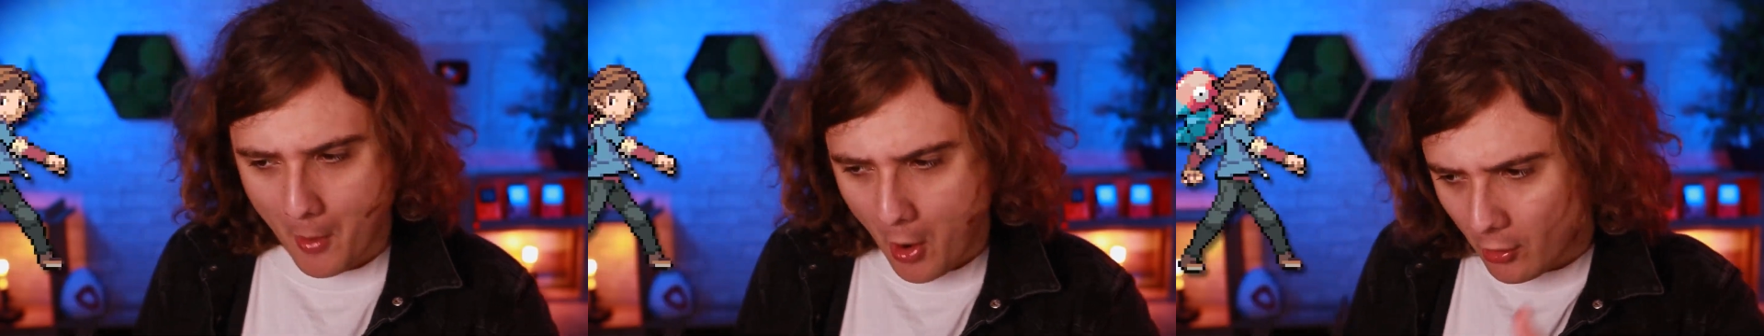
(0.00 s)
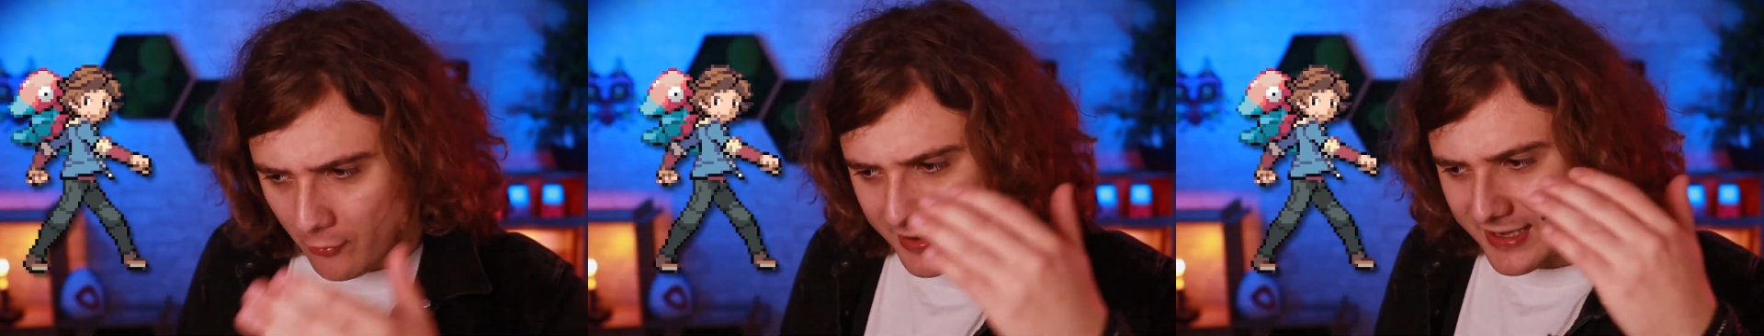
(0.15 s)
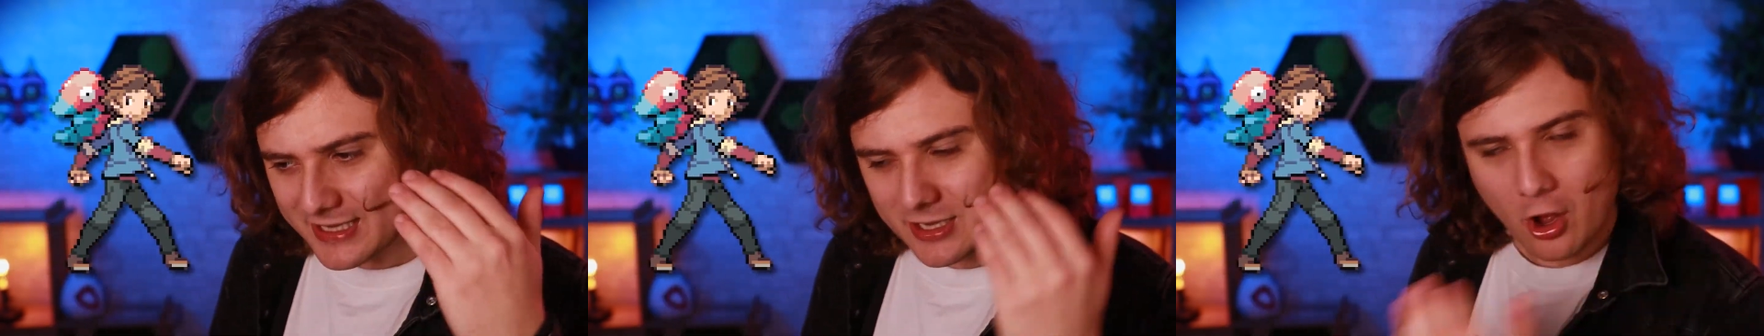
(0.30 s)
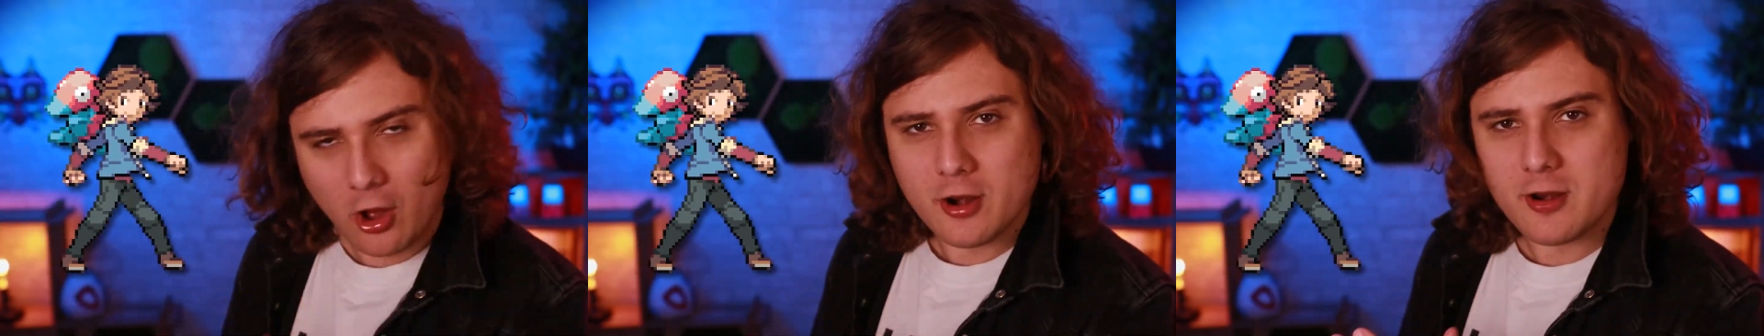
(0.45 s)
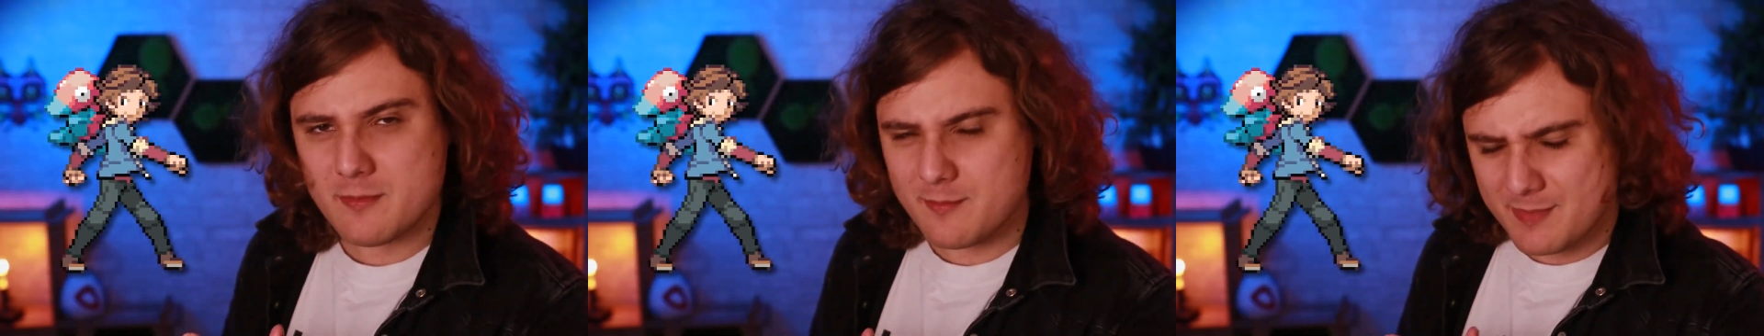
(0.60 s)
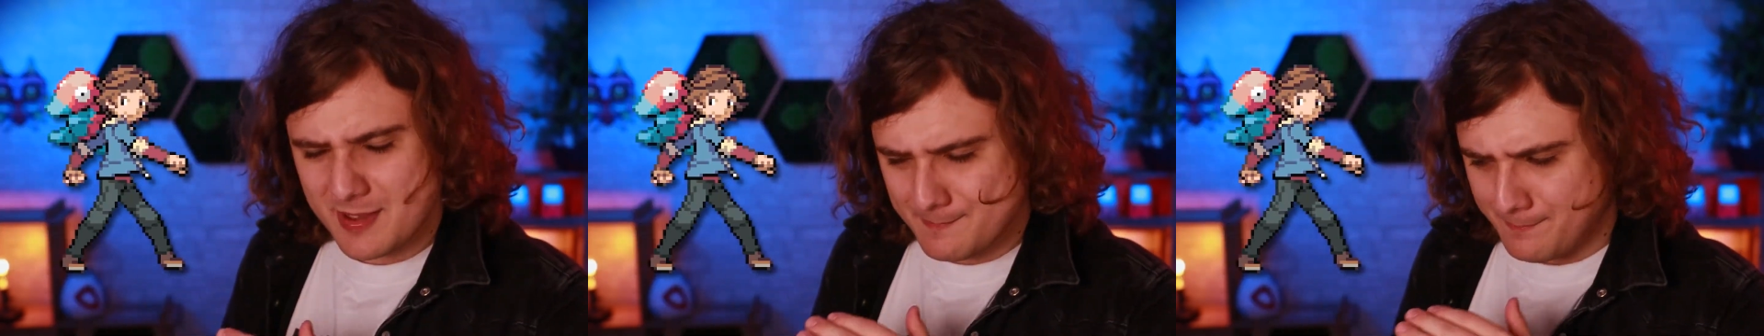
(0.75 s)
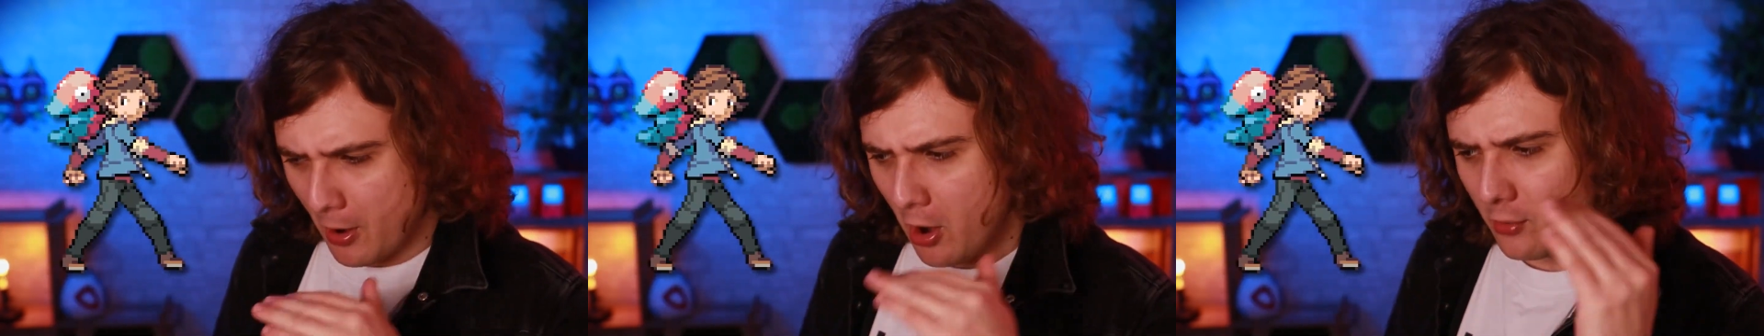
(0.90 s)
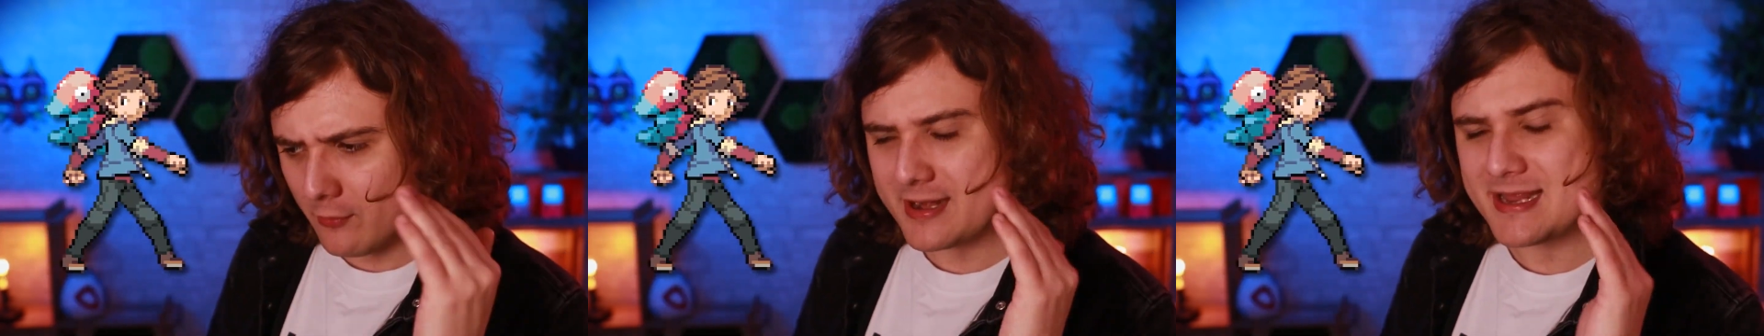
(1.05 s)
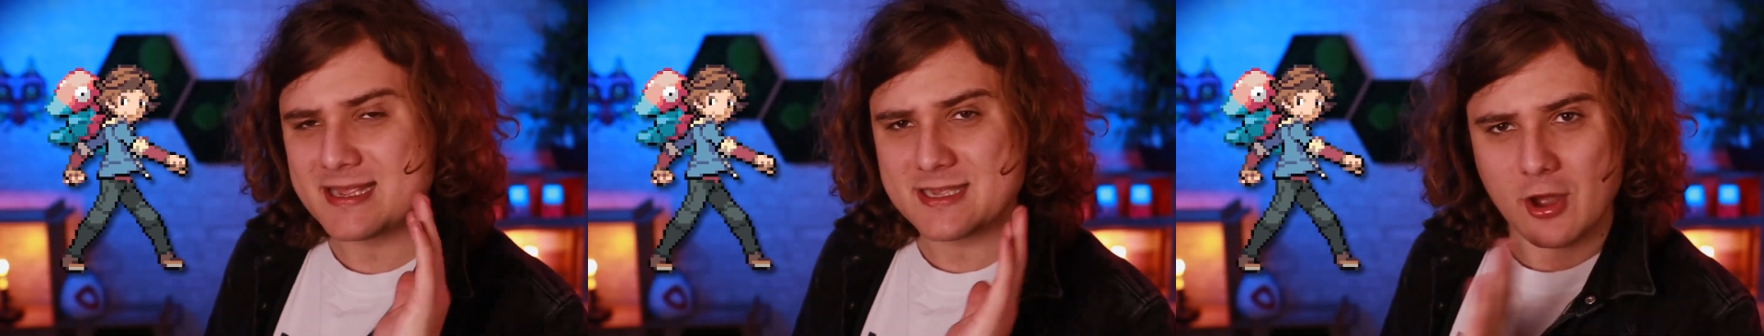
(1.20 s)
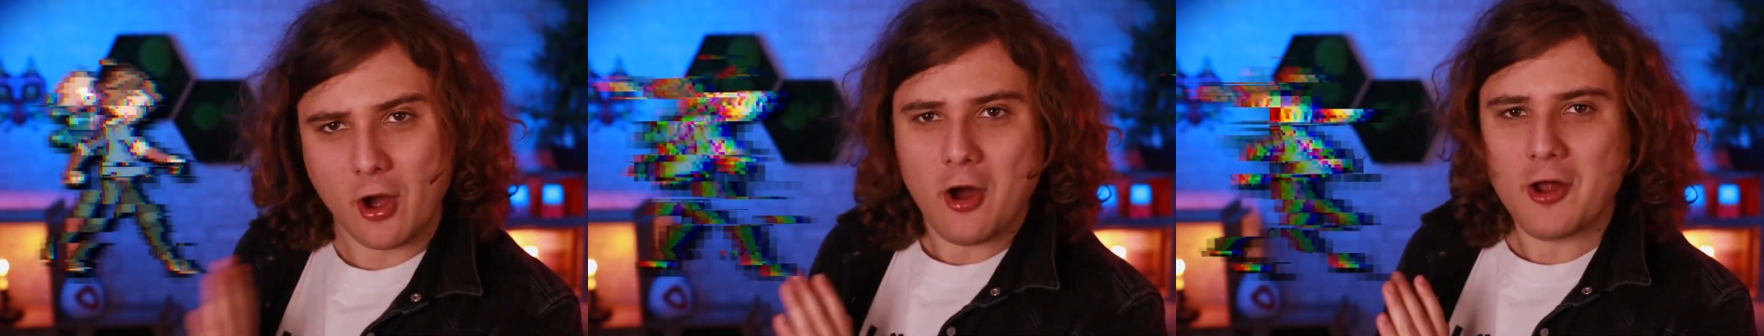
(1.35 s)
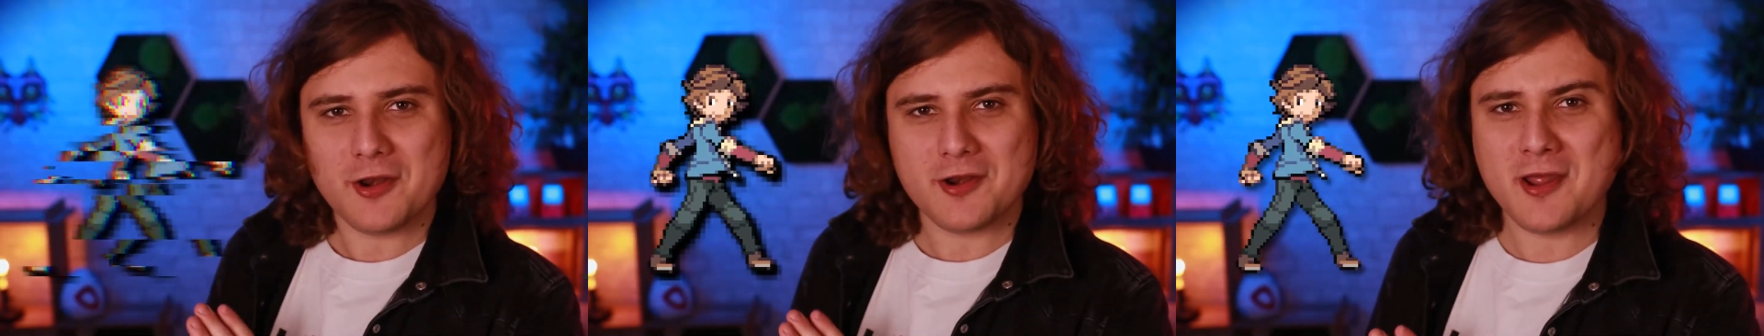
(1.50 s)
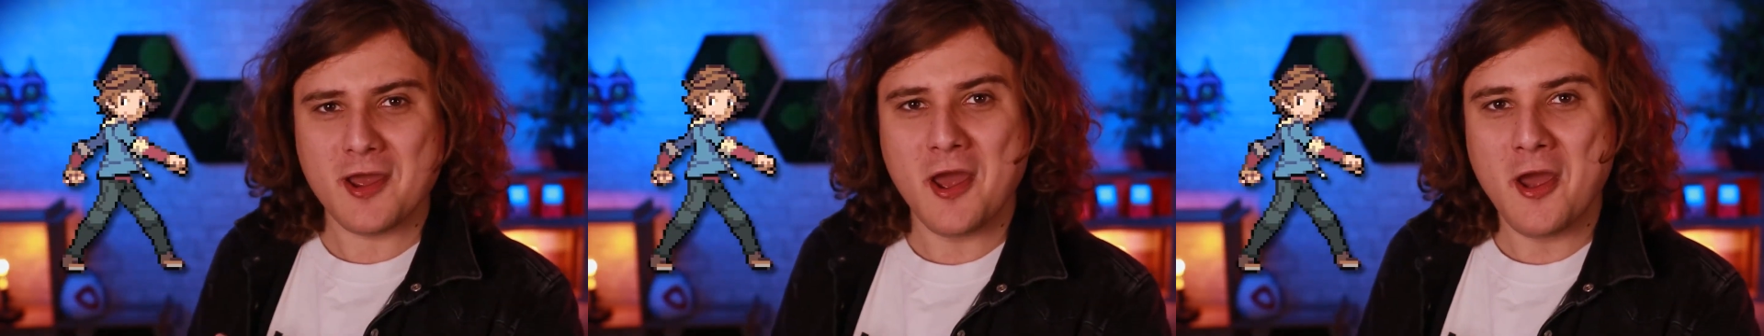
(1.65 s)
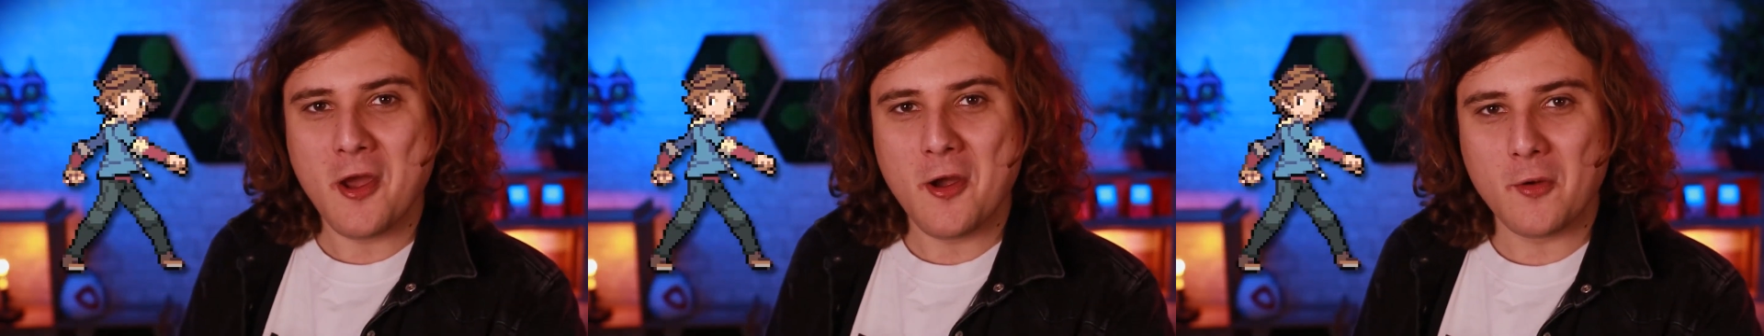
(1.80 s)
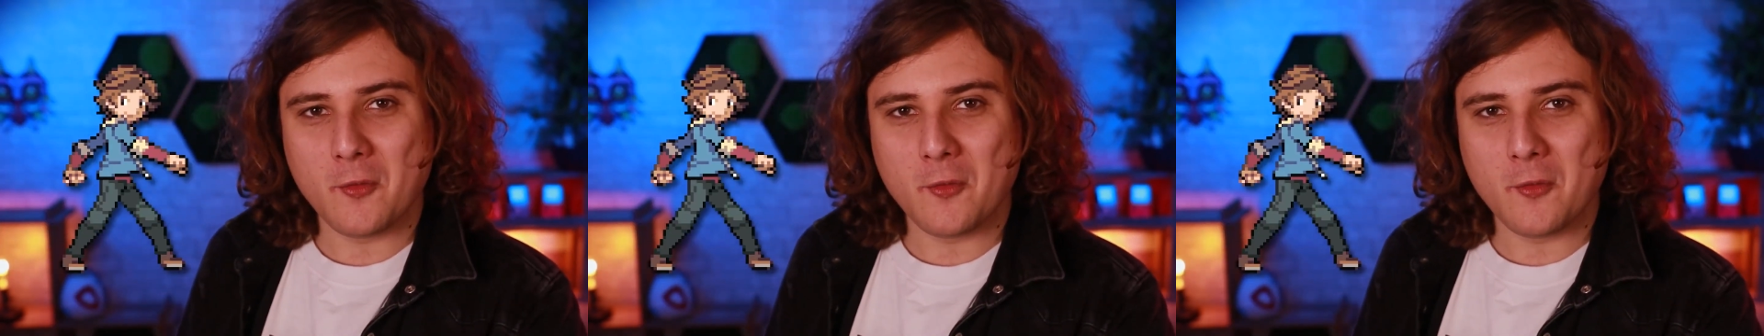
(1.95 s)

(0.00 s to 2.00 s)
Porygon, be Porygon,